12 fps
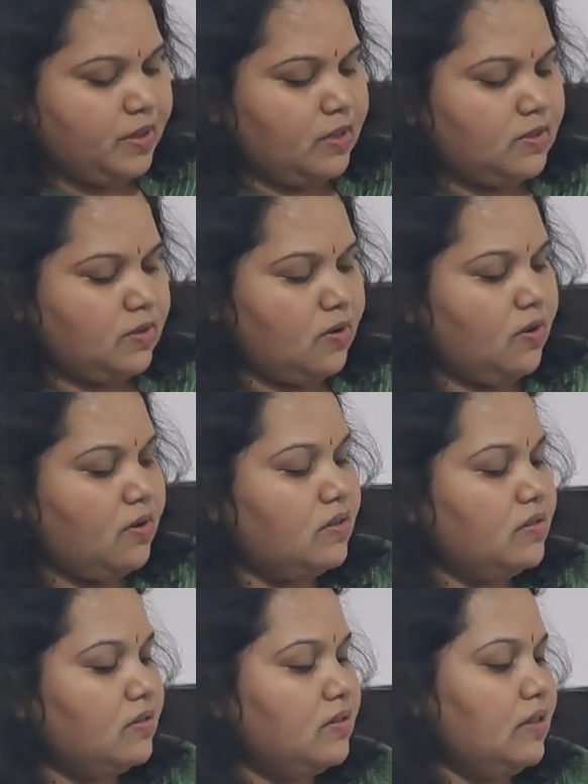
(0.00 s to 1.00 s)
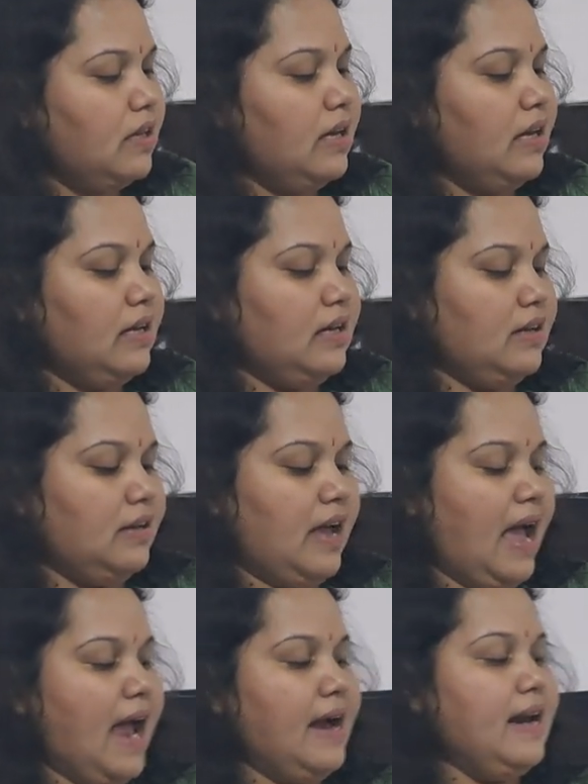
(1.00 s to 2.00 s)
So
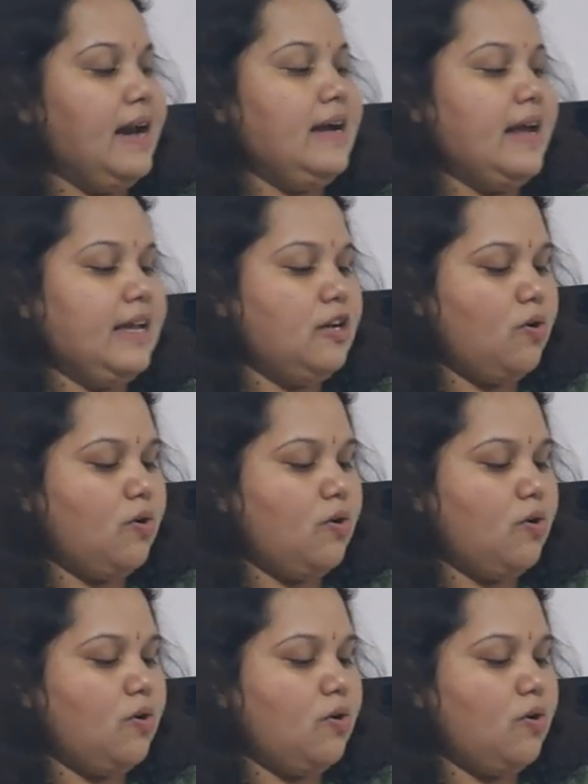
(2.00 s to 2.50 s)
hand and eye